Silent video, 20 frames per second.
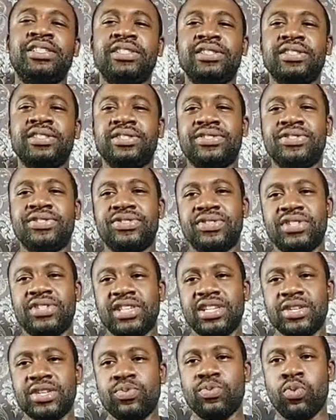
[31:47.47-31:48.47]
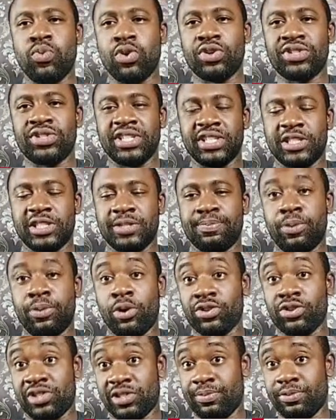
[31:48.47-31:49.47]
to see what is
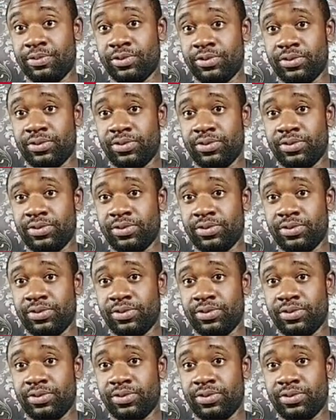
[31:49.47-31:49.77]
possible.